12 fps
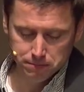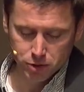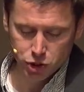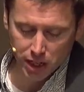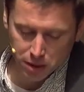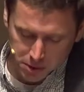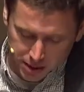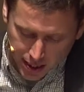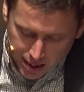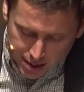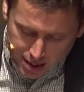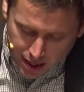Jacob
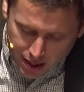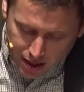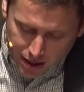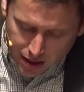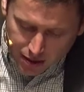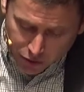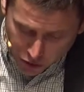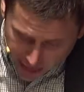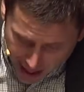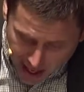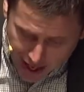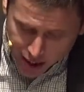says, for
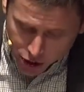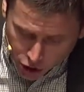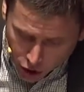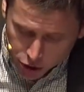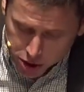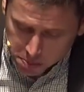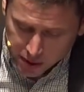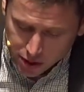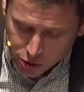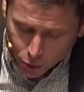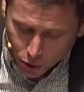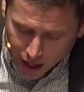that curse be
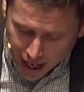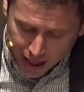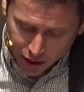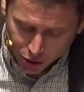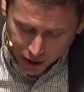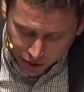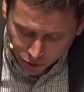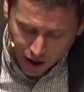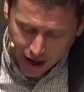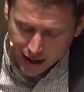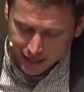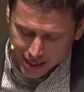your anger and
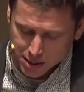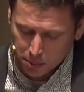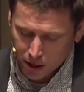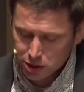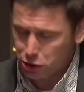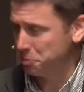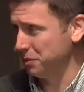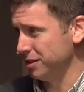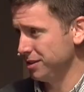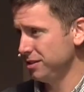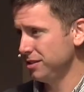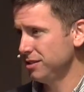wrath as
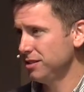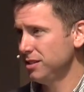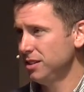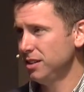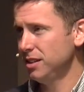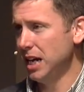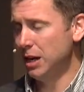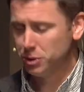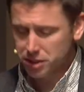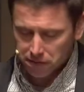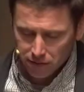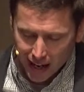punishment. I will
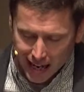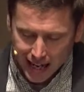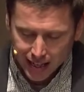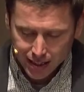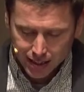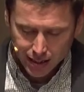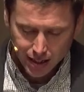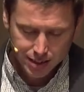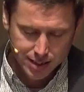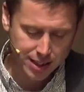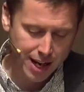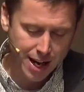divide and
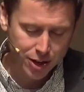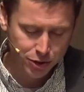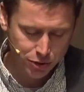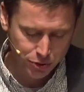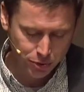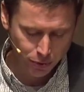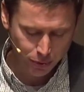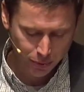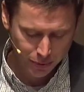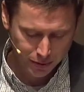scatter you.